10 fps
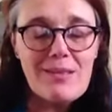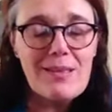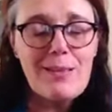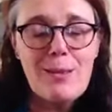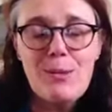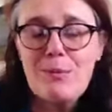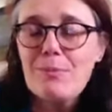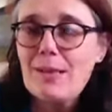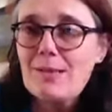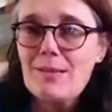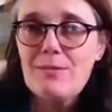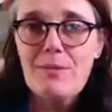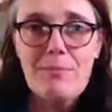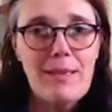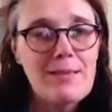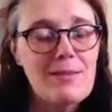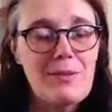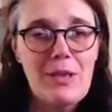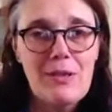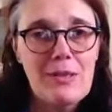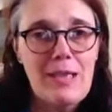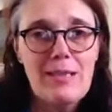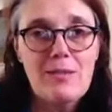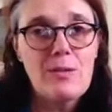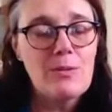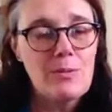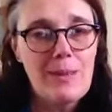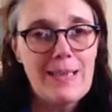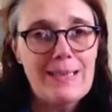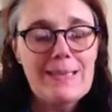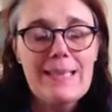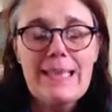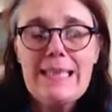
Sending you a massive, massive hug as always.